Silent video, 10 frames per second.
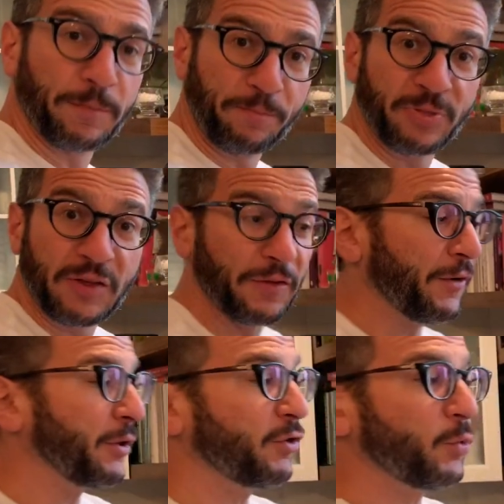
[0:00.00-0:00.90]
the, these are
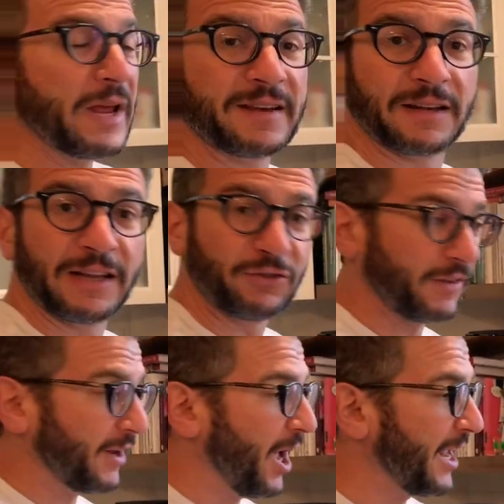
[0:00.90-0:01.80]
very sweet and
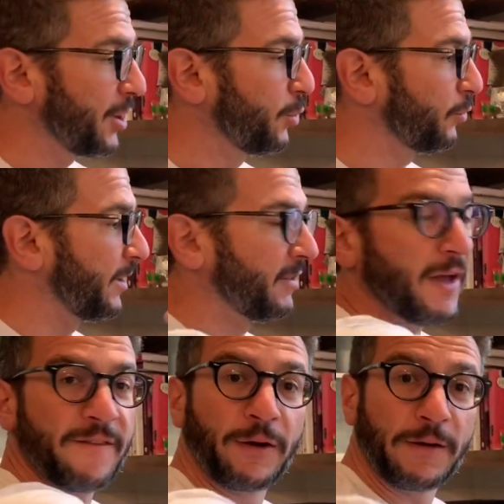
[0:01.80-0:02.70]
delicious and high in nutrients.
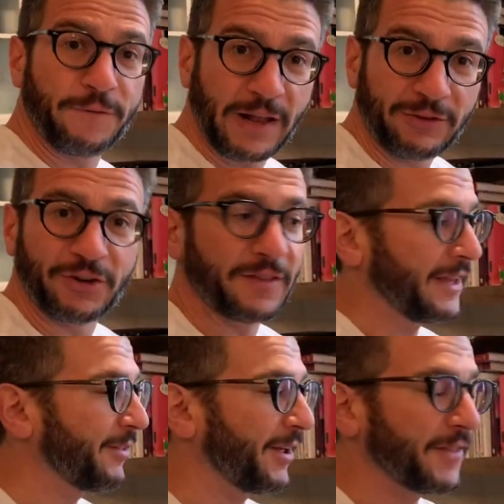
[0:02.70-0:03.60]
Very fleshy on
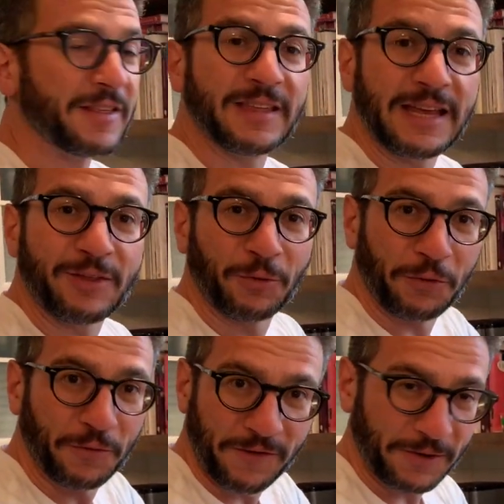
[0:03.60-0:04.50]
the inside. The seeds are
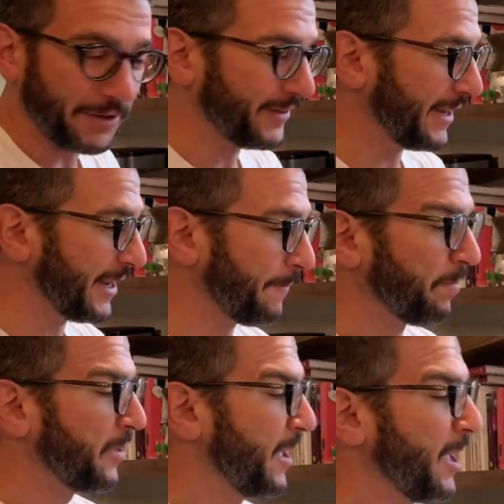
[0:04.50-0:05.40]
also very good to eat.